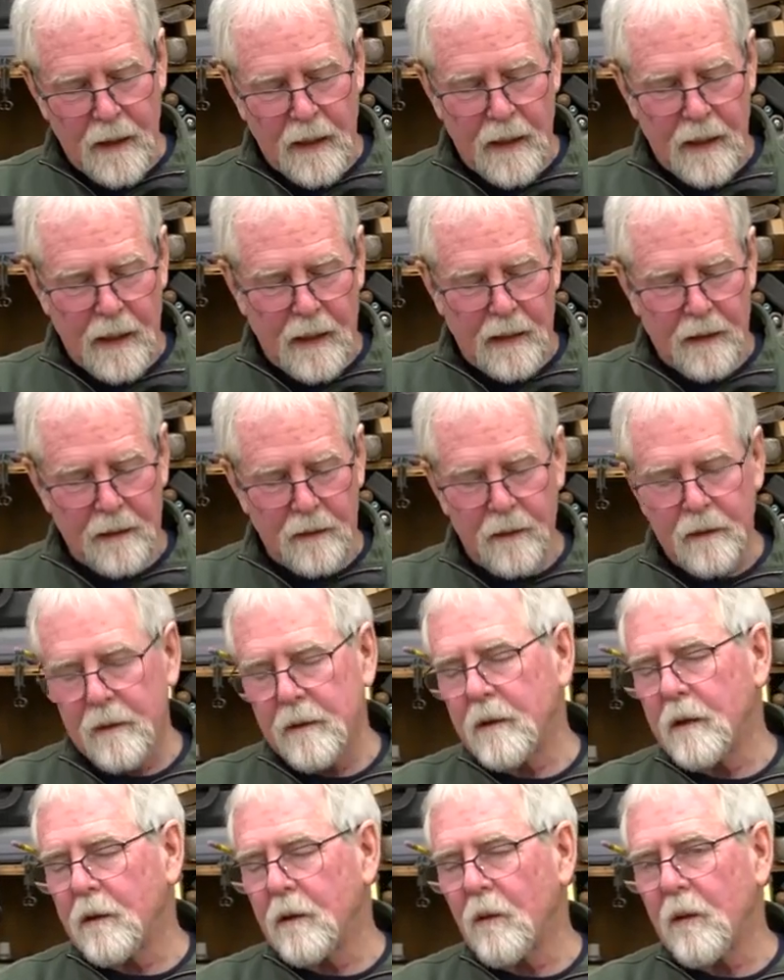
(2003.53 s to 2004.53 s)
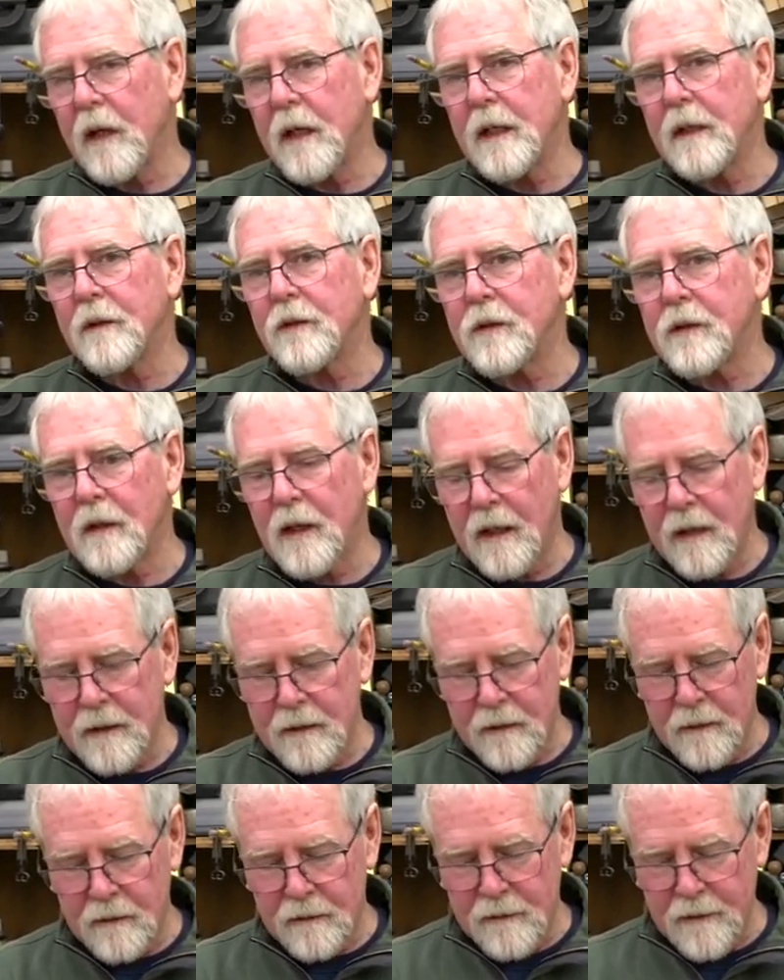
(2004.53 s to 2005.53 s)
and the grain is
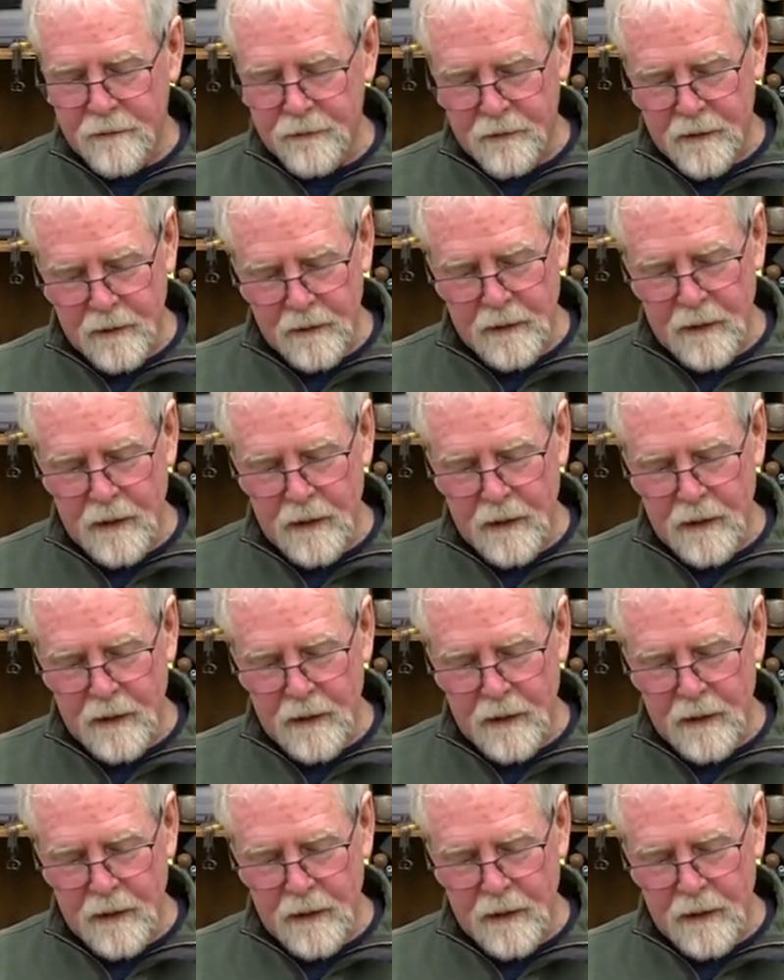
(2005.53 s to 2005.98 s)
starting to lift